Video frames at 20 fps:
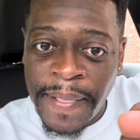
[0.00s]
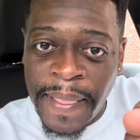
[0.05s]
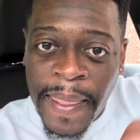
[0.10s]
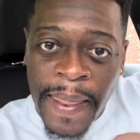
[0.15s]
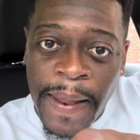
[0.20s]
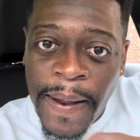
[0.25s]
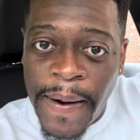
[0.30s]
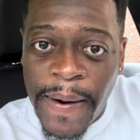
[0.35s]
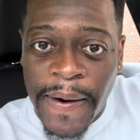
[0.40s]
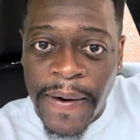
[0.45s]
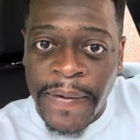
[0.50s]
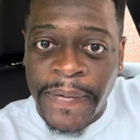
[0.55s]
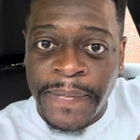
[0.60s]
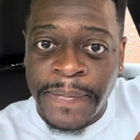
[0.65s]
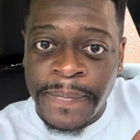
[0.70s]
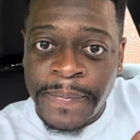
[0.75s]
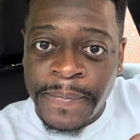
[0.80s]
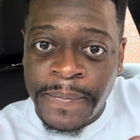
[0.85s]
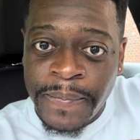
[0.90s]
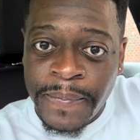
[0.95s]

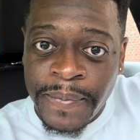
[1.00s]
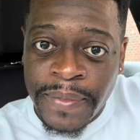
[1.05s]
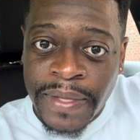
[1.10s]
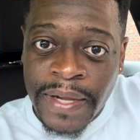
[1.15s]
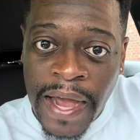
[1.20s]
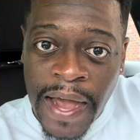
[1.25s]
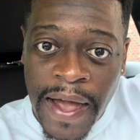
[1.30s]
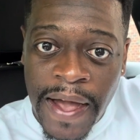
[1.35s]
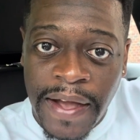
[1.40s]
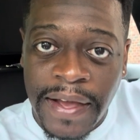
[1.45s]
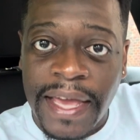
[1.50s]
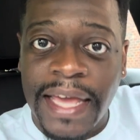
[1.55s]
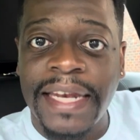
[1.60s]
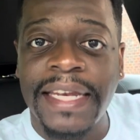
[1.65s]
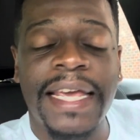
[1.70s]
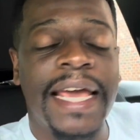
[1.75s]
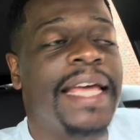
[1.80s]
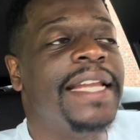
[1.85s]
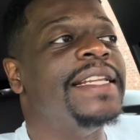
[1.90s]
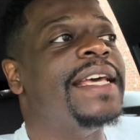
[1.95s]

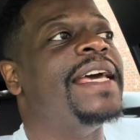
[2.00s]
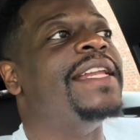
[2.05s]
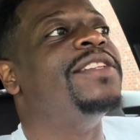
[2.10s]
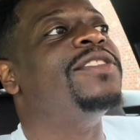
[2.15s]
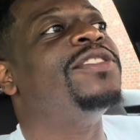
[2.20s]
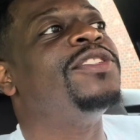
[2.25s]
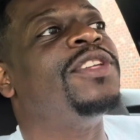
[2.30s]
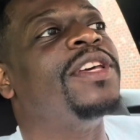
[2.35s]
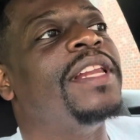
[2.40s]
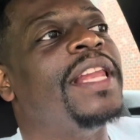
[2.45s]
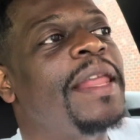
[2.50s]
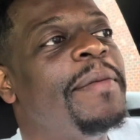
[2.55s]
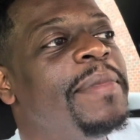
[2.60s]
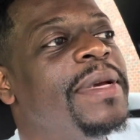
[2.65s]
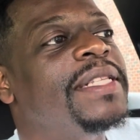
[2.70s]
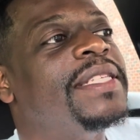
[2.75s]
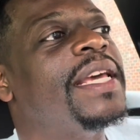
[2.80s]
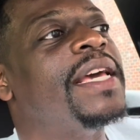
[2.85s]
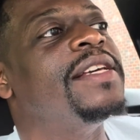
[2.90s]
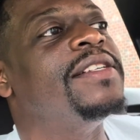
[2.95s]
And let
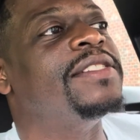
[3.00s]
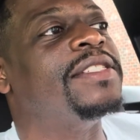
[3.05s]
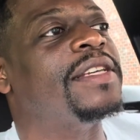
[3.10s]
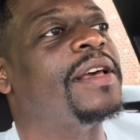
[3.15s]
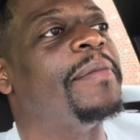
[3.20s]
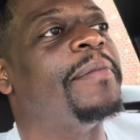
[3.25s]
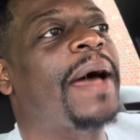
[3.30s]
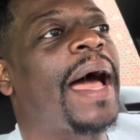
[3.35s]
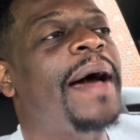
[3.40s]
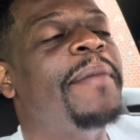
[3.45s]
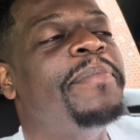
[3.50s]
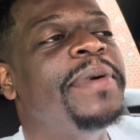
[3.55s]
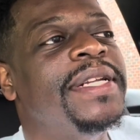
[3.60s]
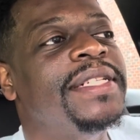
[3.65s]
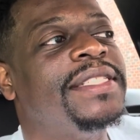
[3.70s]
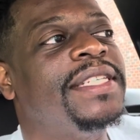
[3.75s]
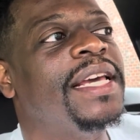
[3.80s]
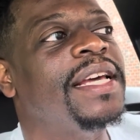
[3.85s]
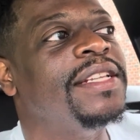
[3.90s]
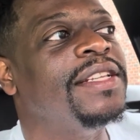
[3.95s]
me tell you something. I've
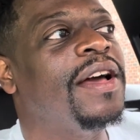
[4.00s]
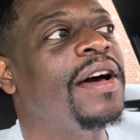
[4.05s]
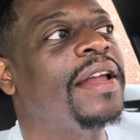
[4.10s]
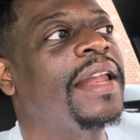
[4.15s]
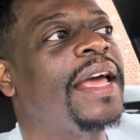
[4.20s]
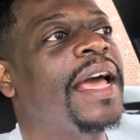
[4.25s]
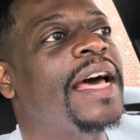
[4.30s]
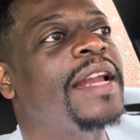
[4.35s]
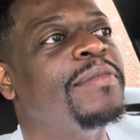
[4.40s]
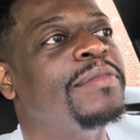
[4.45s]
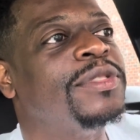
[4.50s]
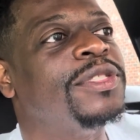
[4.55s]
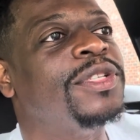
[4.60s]
been telling y'all the animals